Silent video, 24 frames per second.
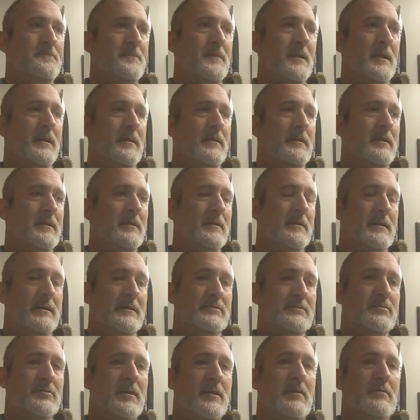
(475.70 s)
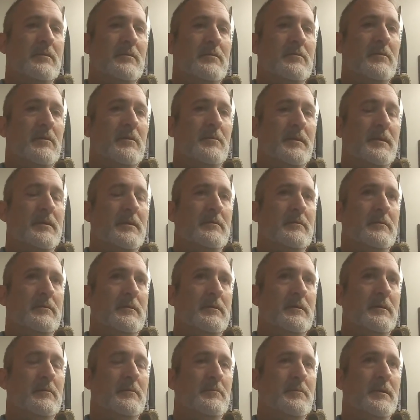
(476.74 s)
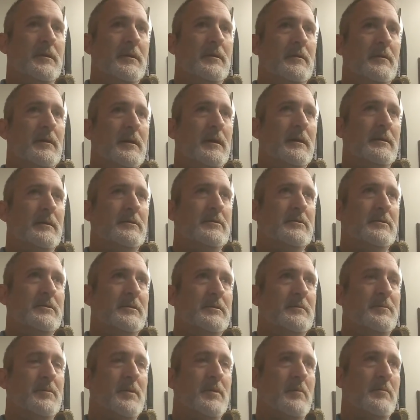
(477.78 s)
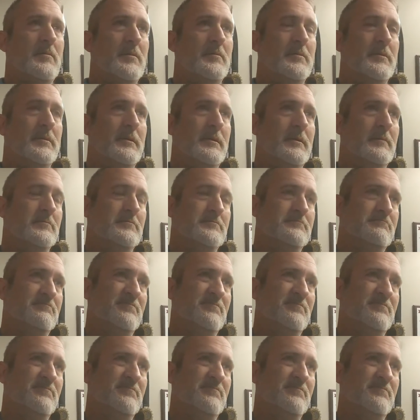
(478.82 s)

and he had a nice rounded army, but I took probably